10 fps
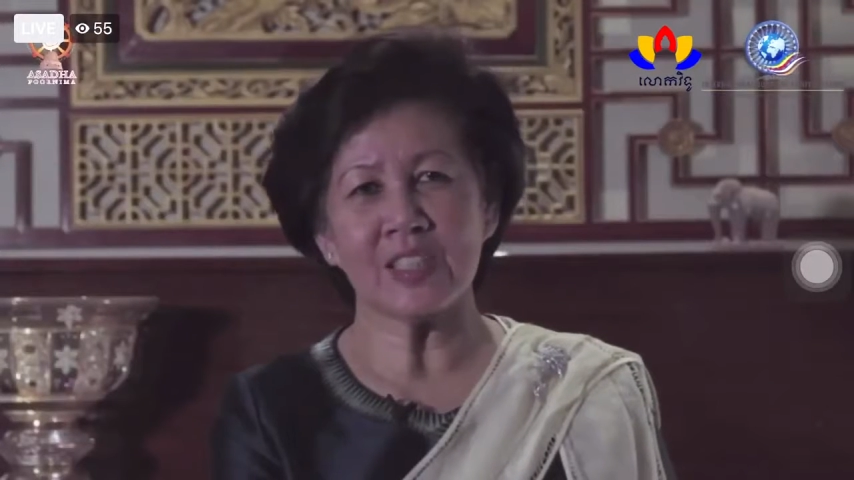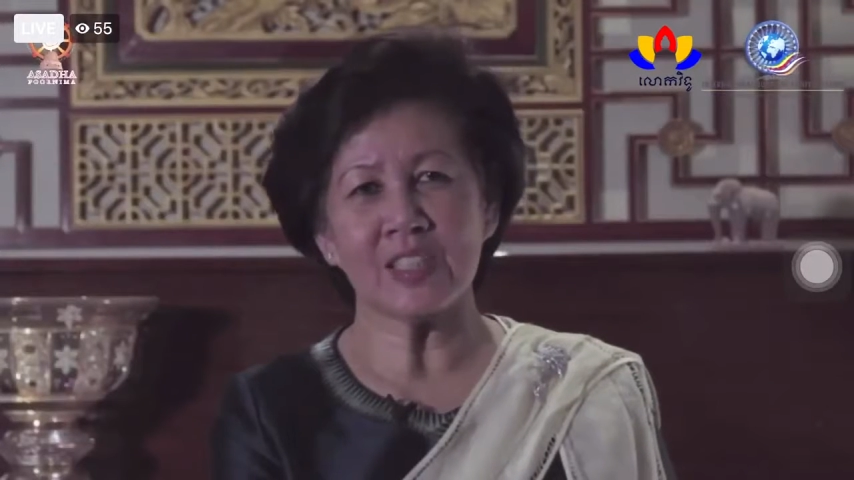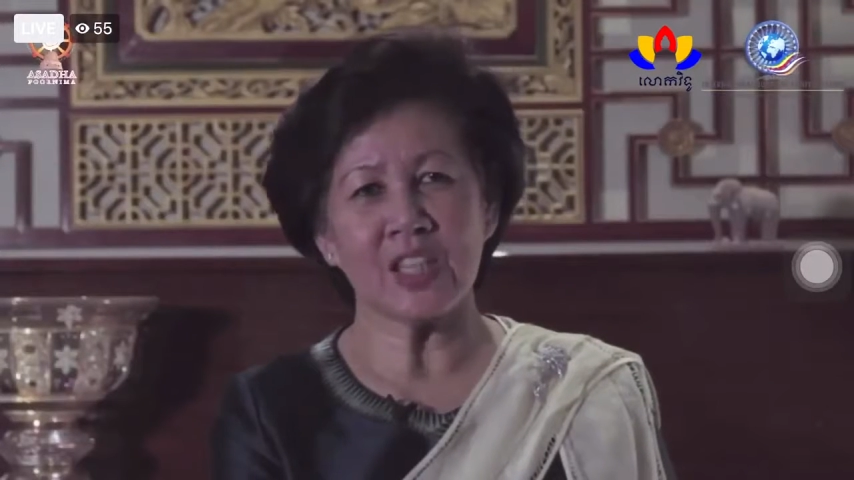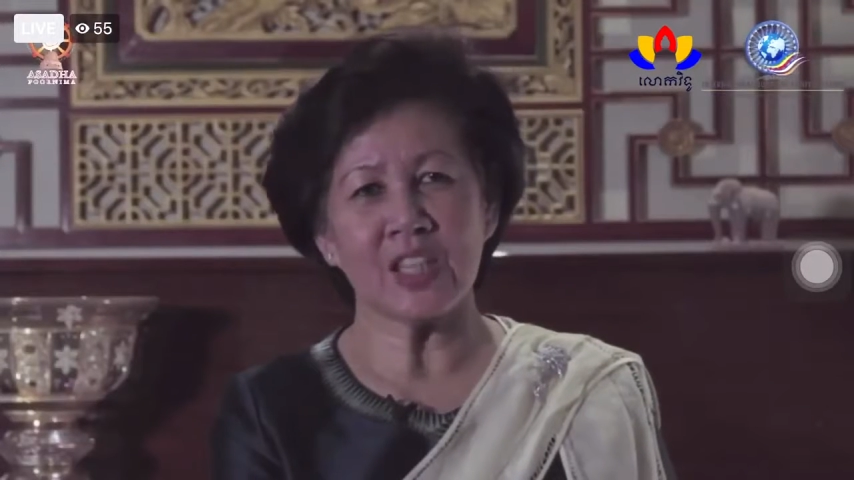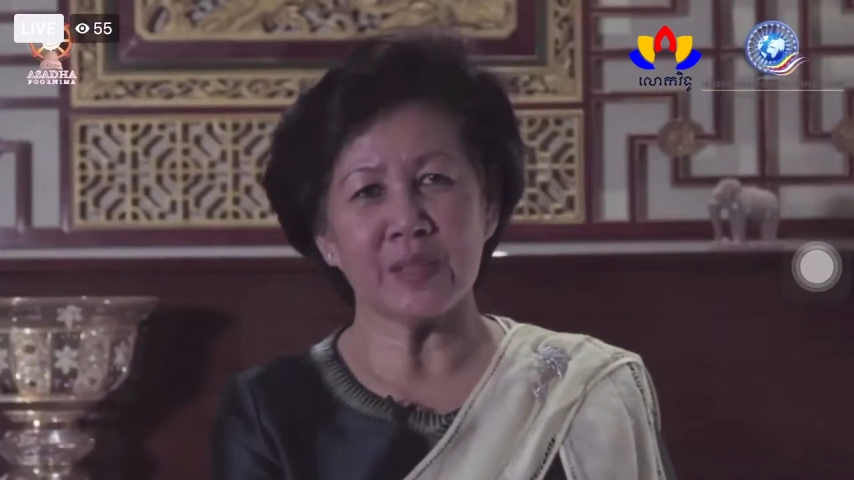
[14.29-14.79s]

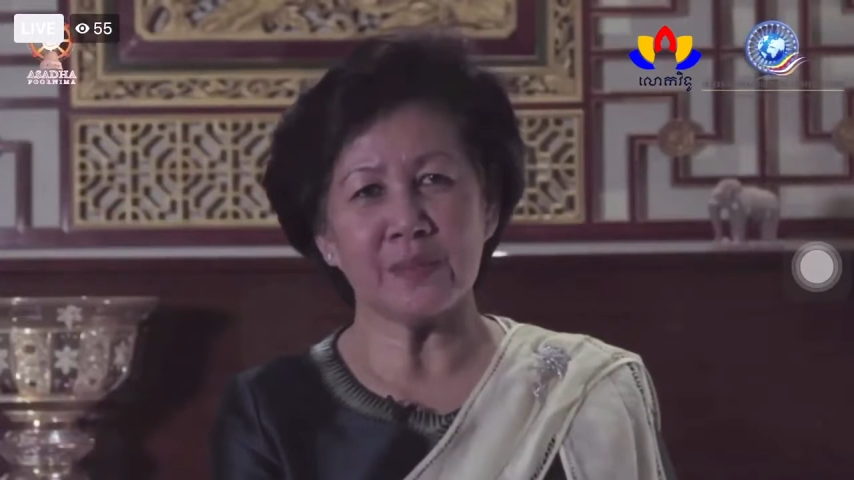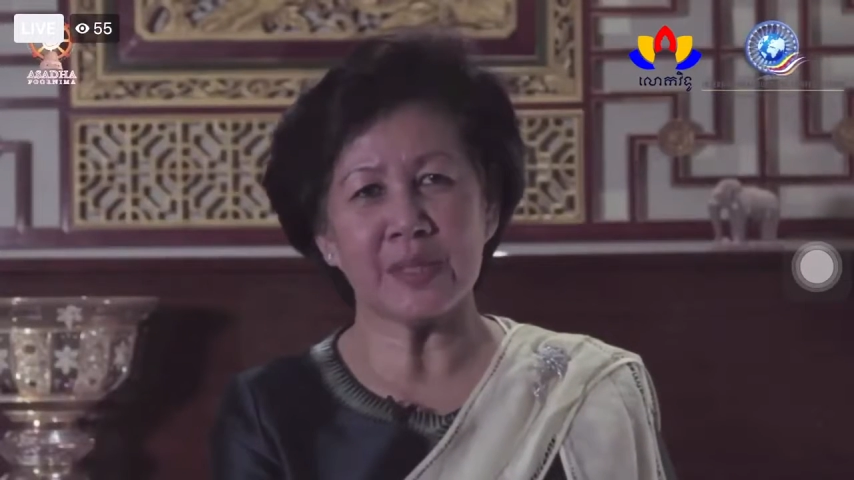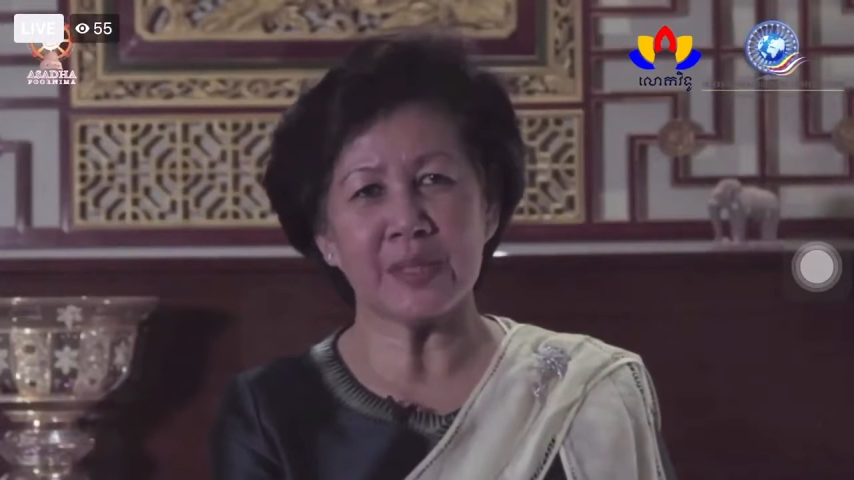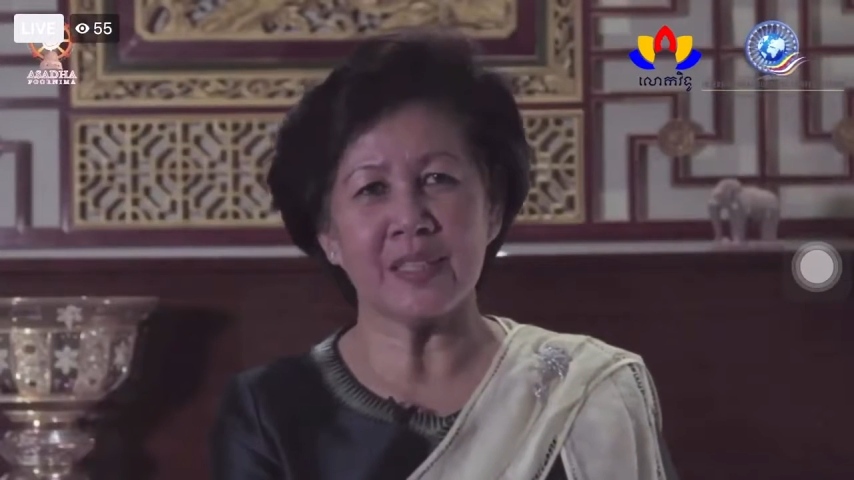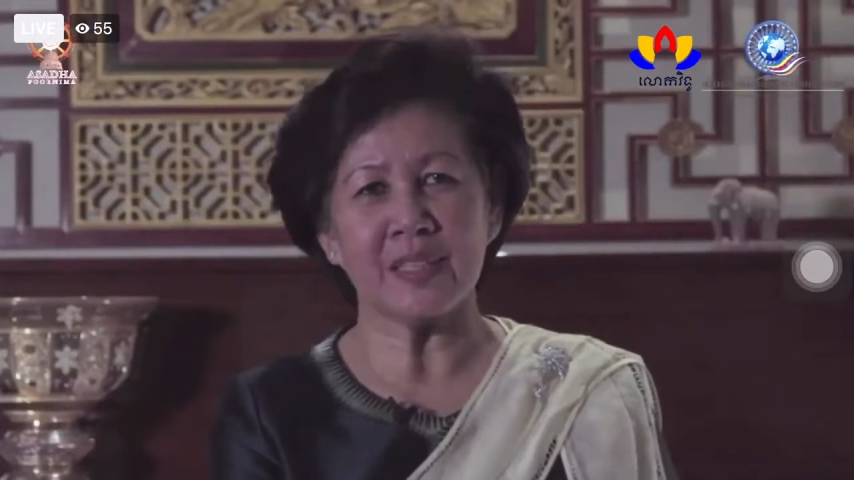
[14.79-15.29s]
gentlemen,
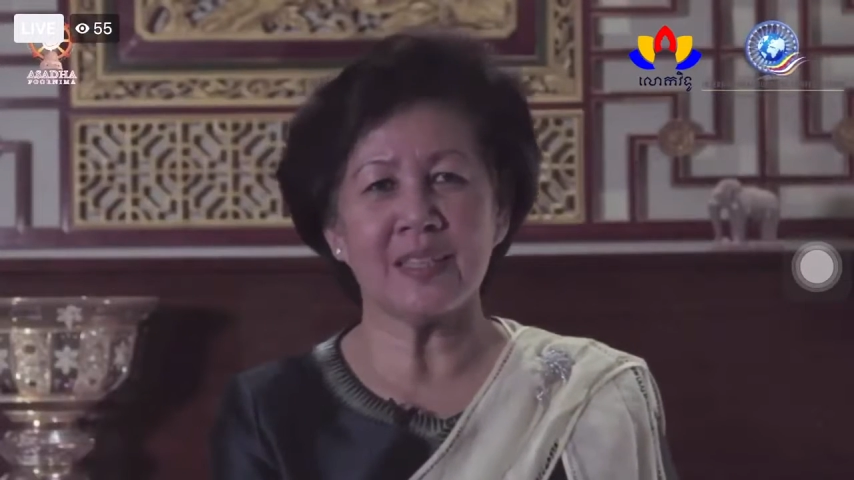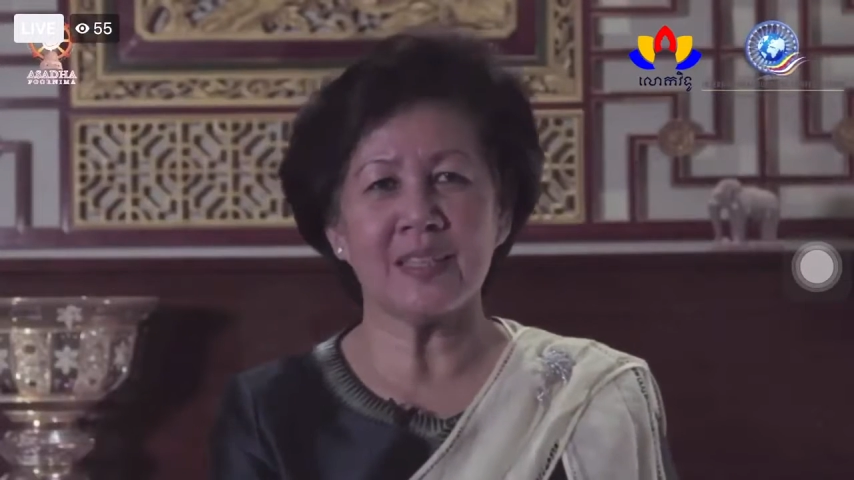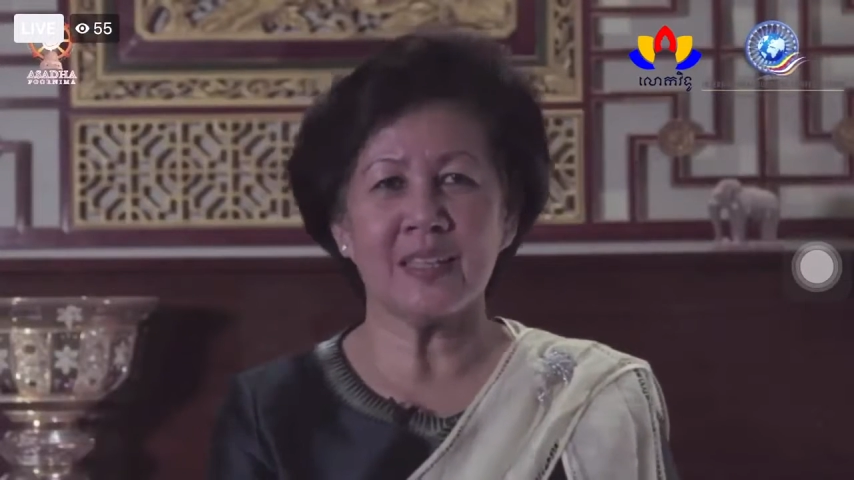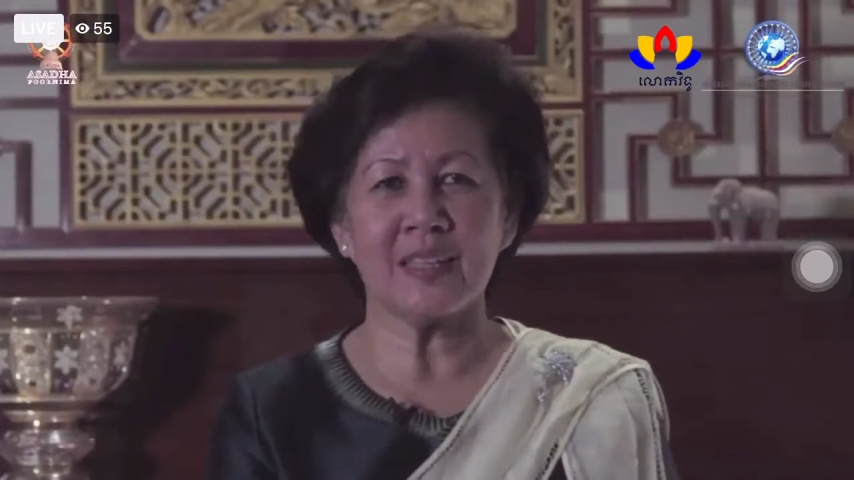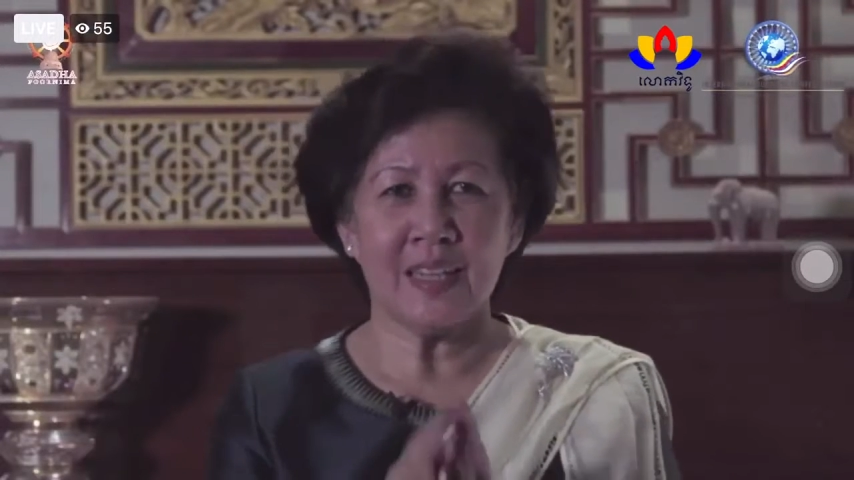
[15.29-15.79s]

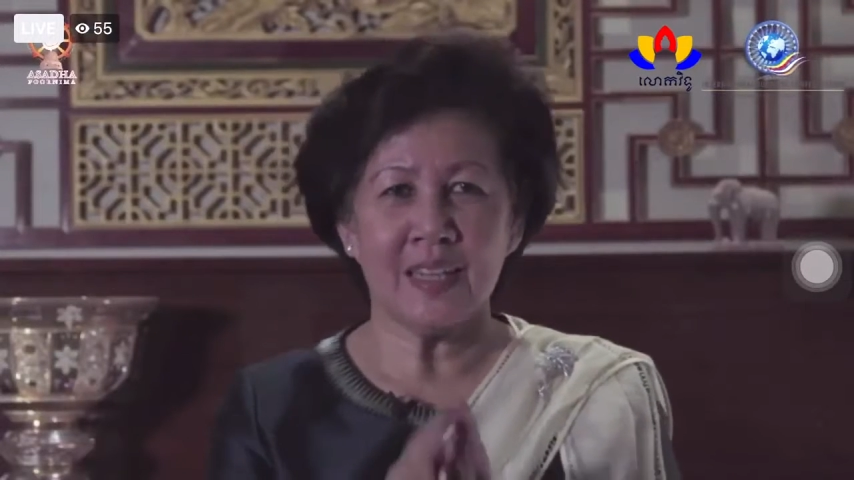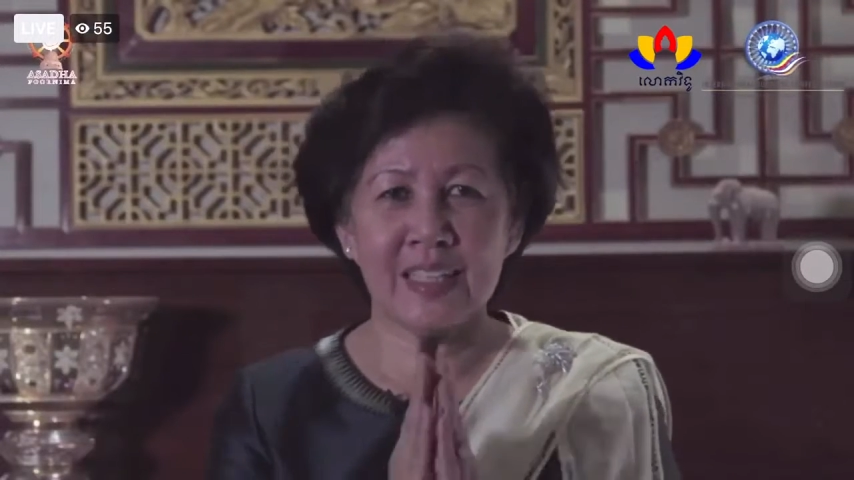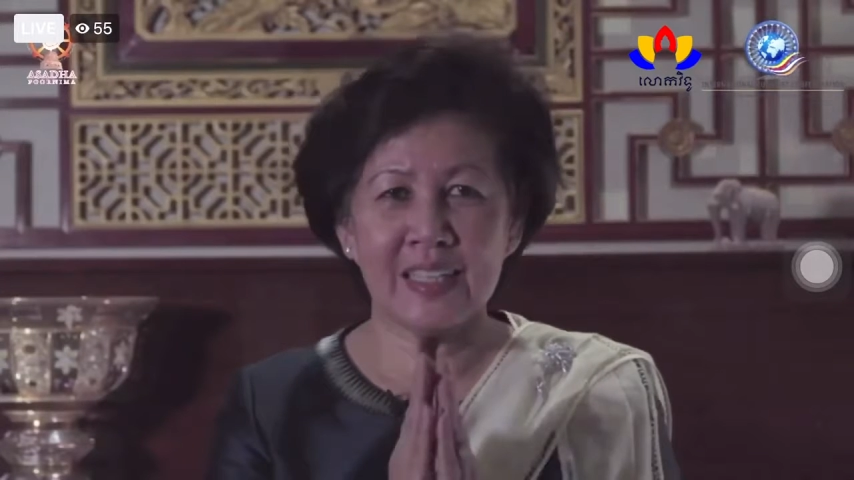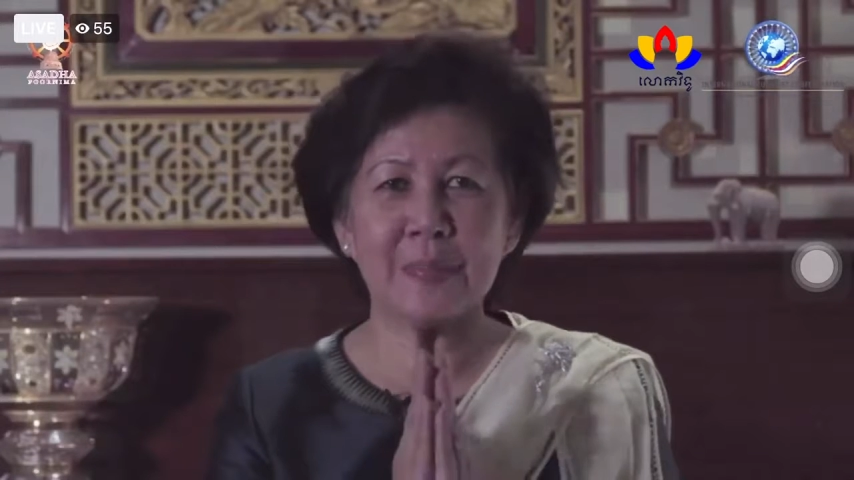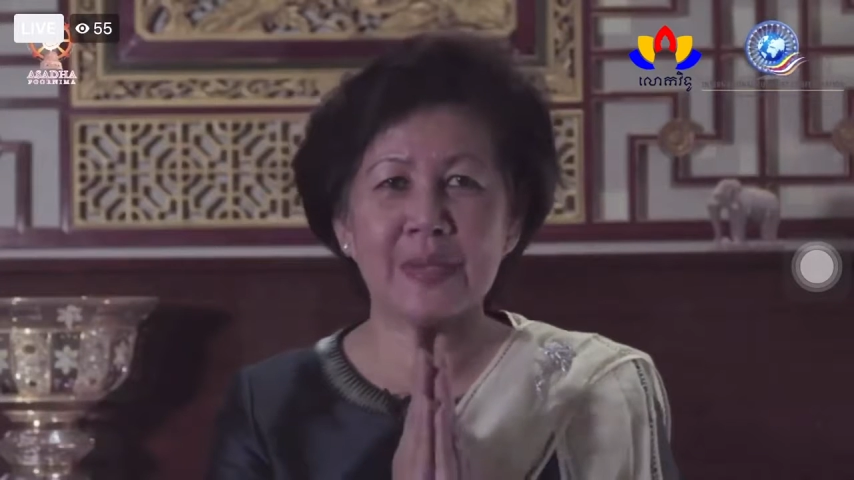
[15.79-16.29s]

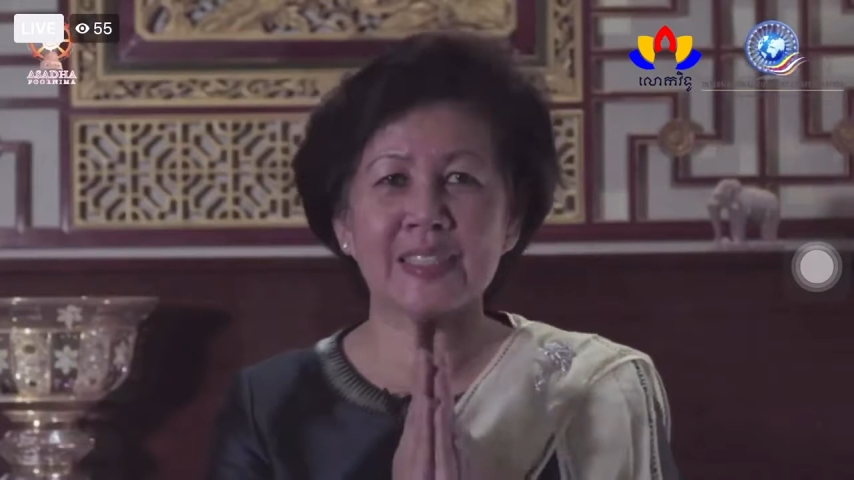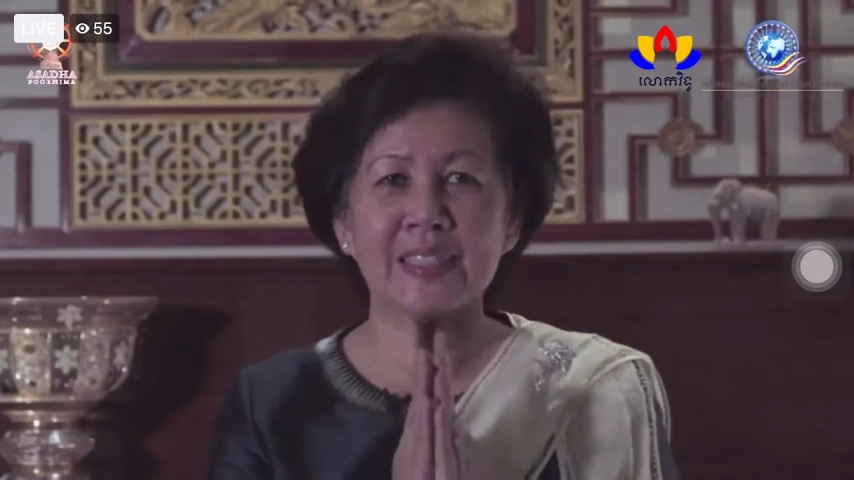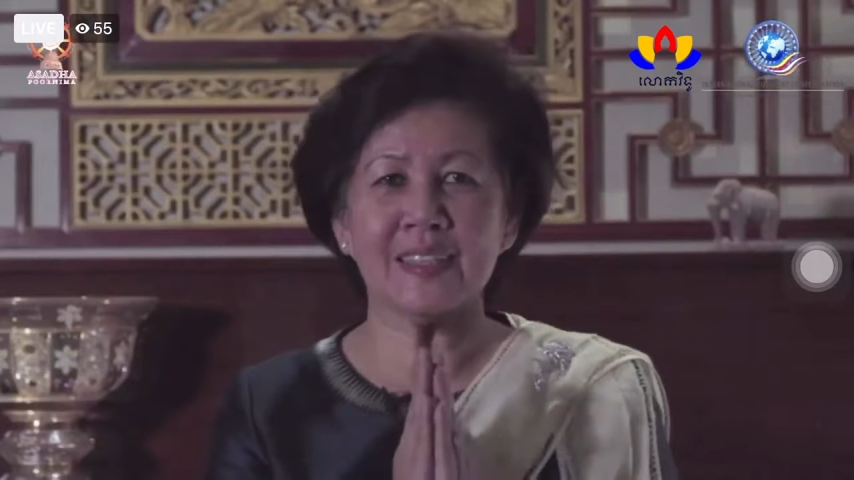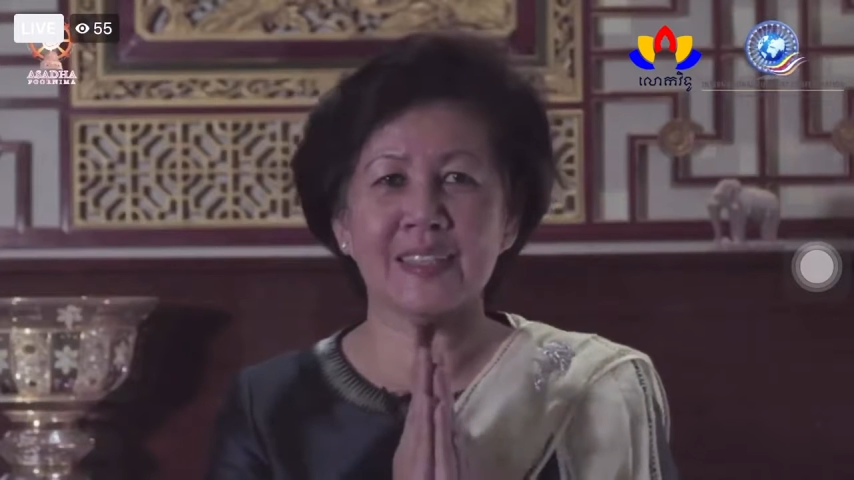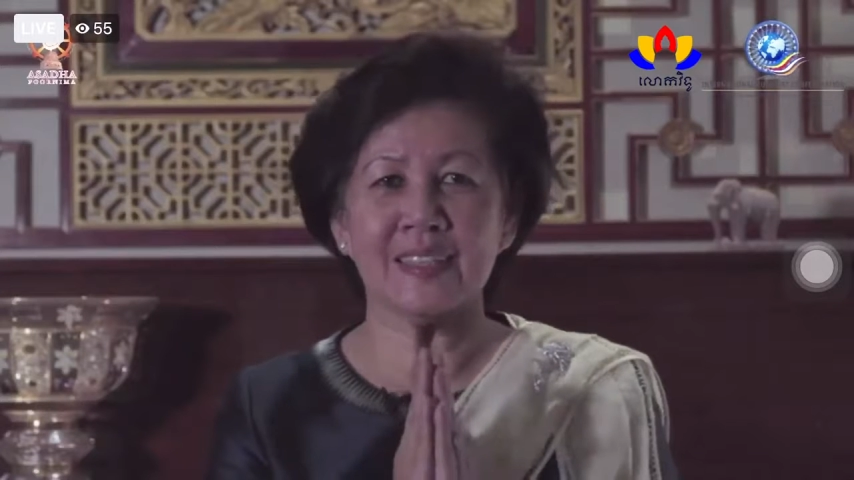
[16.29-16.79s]
Namaste.